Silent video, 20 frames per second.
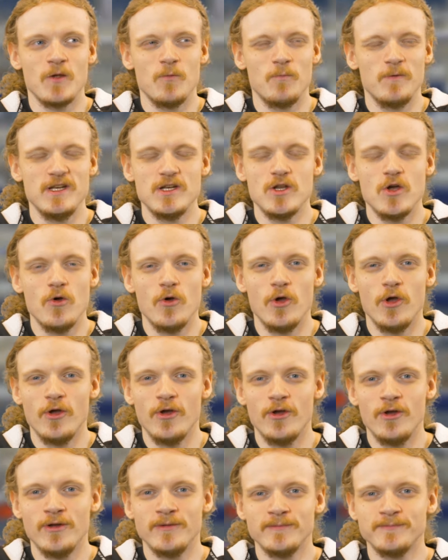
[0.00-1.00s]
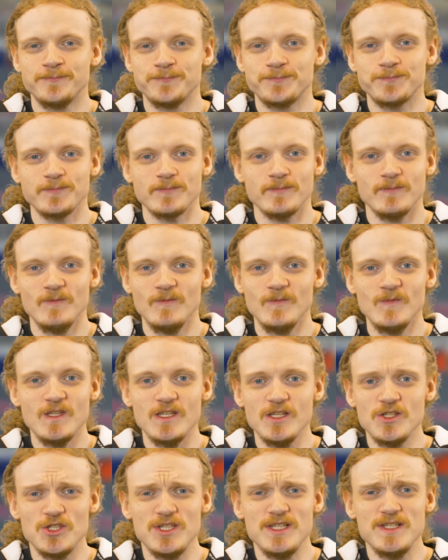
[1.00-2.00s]
we know her.
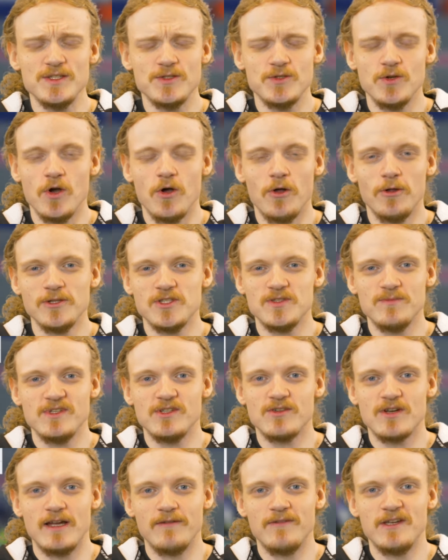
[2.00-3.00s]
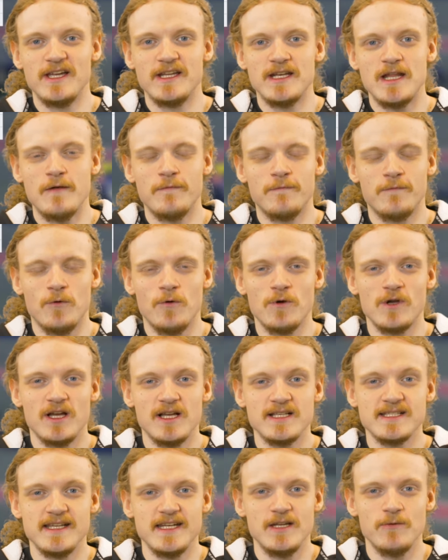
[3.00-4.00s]
She's too old to be driving in F4
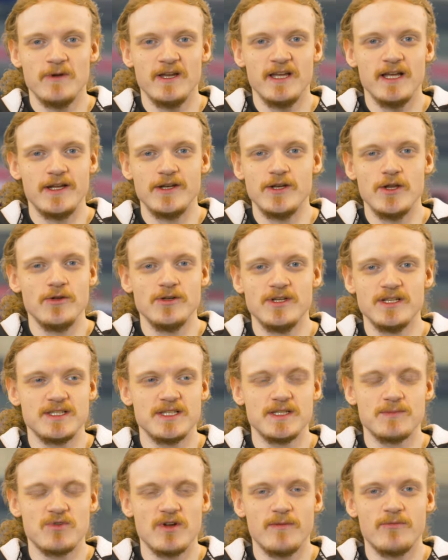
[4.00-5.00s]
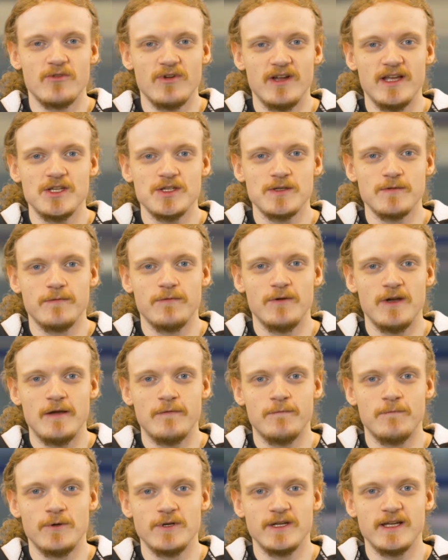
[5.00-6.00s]
cars anyway. I know this is preparation for
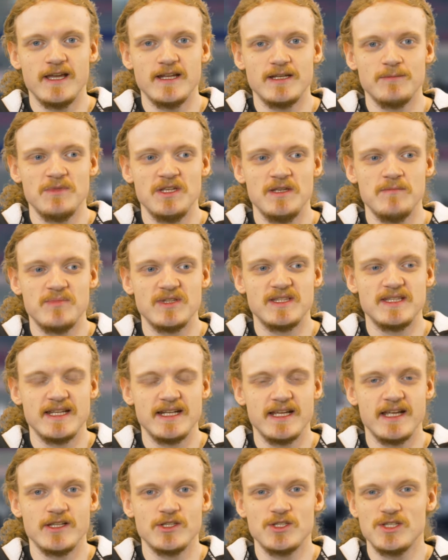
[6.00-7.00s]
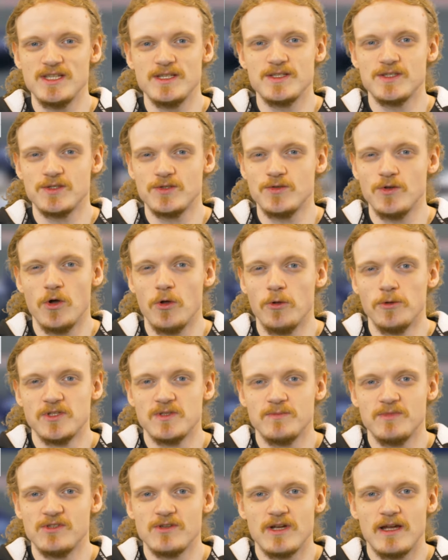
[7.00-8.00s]
F1 Academy, but then again, she's too old
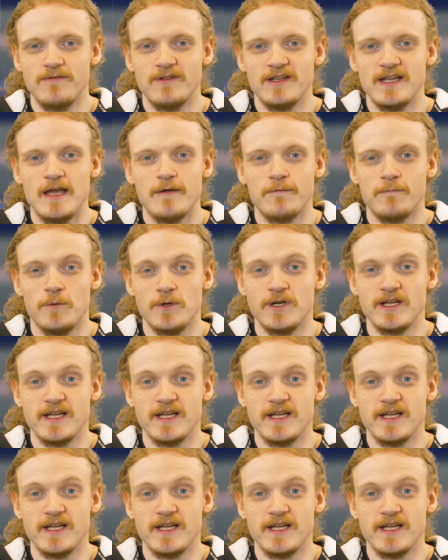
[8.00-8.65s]
to be driving F1